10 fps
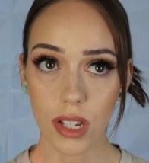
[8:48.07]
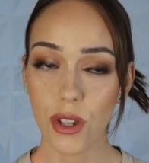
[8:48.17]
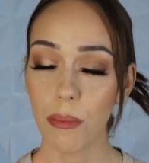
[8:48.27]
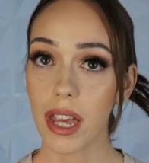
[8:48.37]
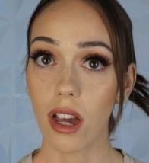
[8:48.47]

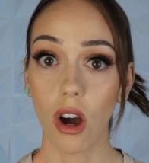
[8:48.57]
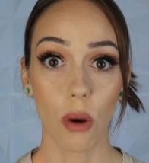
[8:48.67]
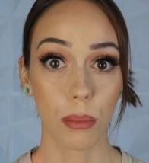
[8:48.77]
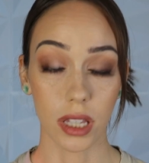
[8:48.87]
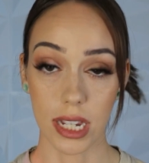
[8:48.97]
So I'm like,
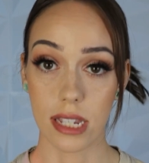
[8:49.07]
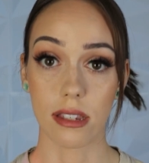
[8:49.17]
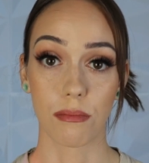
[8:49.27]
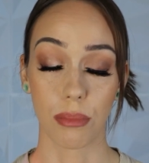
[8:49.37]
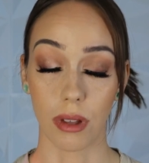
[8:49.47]

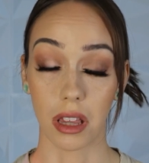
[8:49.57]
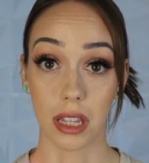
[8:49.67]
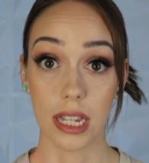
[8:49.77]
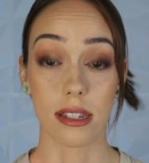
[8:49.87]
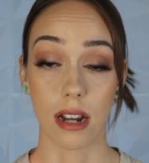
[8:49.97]
please,
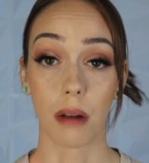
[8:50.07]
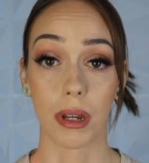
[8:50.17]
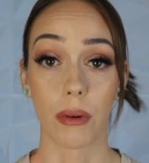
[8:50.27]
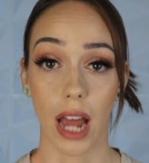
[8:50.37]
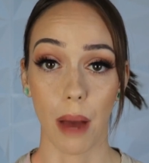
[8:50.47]
please tell
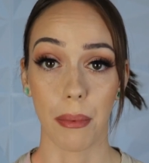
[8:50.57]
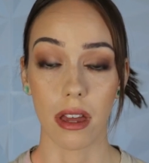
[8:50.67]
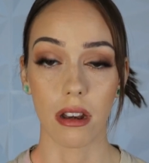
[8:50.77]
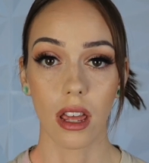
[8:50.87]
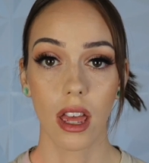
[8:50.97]
me what
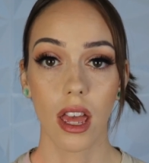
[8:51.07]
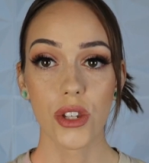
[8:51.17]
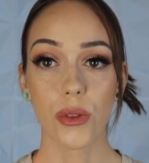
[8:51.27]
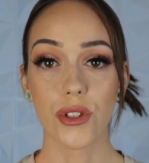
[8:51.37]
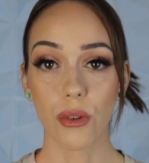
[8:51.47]
happened.
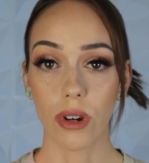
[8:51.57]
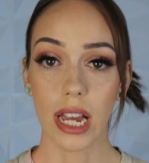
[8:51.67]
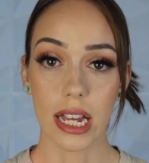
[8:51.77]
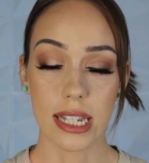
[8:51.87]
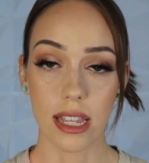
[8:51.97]
So the story
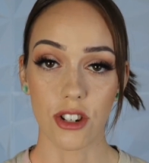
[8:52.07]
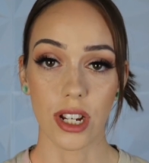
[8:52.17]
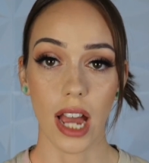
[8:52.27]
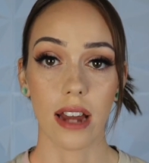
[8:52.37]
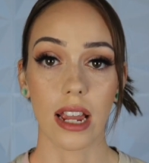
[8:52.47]
is that
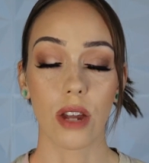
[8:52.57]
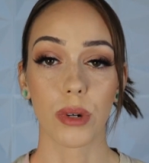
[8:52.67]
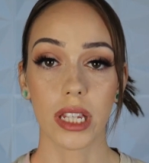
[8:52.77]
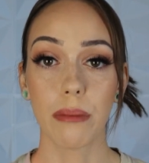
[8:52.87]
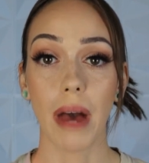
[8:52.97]
she had a
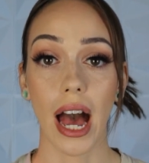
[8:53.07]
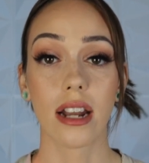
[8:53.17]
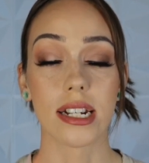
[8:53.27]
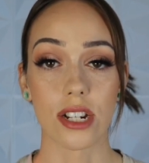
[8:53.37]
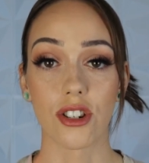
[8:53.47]
really
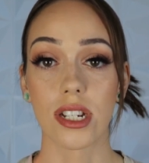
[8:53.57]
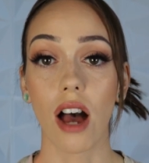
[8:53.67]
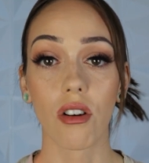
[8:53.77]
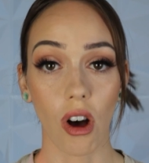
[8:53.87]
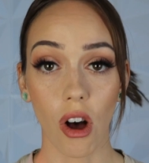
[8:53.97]
bad addiction to
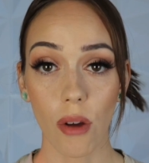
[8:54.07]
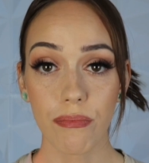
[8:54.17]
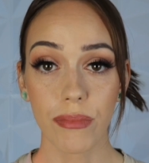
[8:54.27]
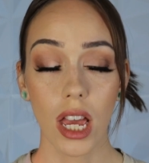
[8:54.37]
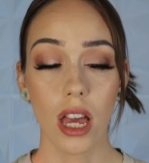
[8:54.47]
alcohol
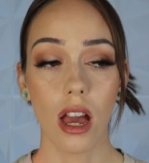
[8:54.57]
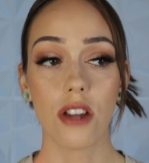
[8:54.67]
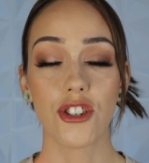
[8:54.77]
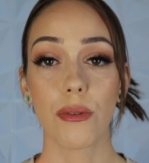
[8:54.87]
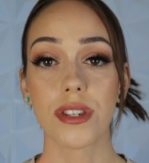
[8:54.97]

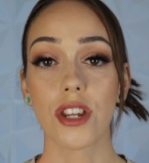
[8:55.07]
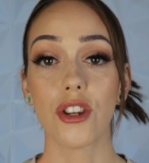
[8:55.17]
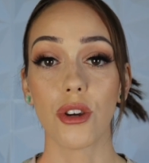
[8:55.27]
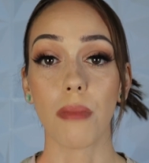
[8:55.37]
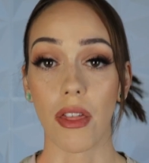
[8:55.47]
and she was a
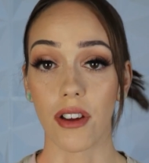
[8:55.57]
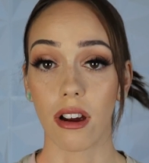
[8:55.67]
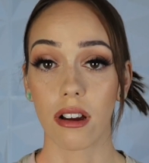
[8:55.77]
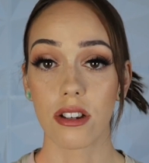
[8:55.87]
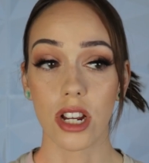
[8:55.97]
new
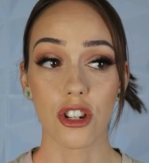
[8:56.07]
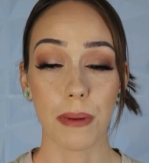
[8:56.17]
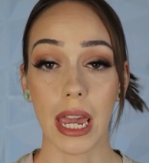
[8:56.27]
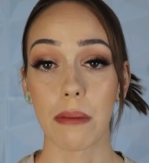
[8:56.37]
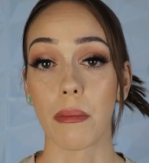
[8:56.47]
mother. She just
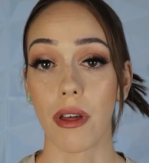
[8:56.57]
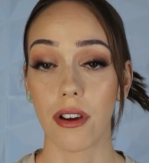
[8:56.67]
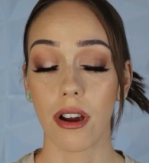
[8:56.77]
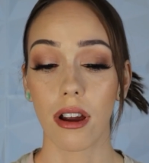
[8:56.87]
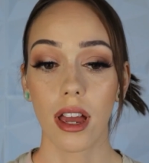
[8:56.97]
became a
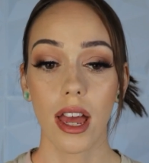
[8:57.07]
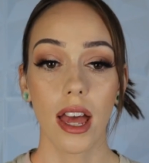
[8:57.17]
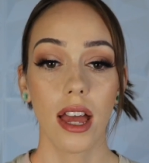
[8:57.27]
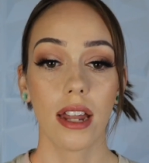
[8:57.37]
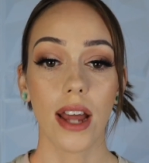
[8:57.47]
mother.
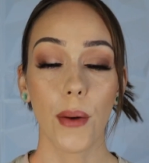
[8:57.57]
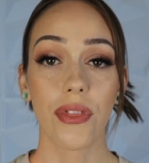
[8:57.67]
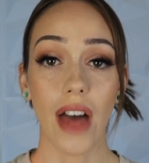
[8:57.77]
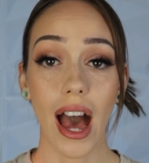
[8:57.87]
Now